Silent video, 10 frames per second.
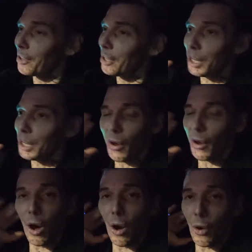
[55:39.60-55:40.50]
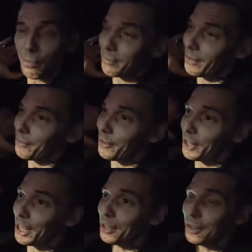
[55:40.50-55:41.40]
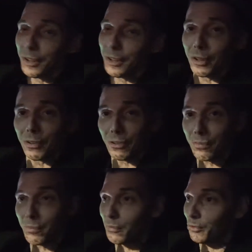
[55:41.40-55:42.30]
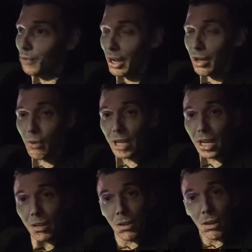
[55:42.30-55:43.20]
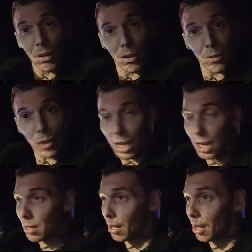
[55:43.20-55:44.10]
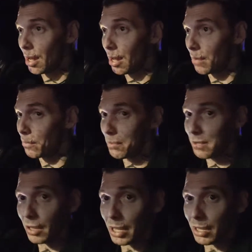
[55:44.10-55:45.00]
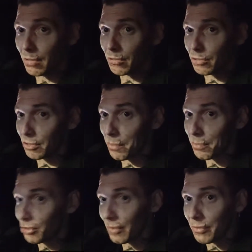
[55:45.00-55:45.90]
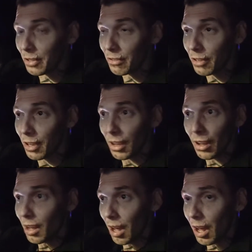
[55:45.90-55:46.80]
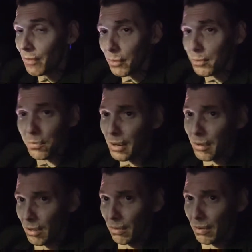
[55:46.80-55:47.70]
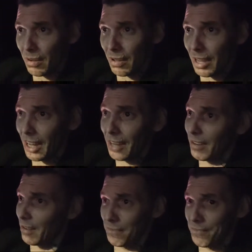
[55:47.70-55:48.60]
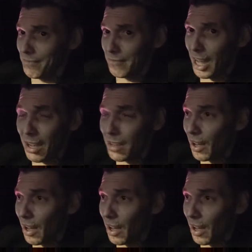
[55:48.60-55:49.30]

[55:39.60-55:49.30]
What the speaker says: You know, oh, motherfucking draconian, fucking reptilian shapeshifters from Nibiru, and they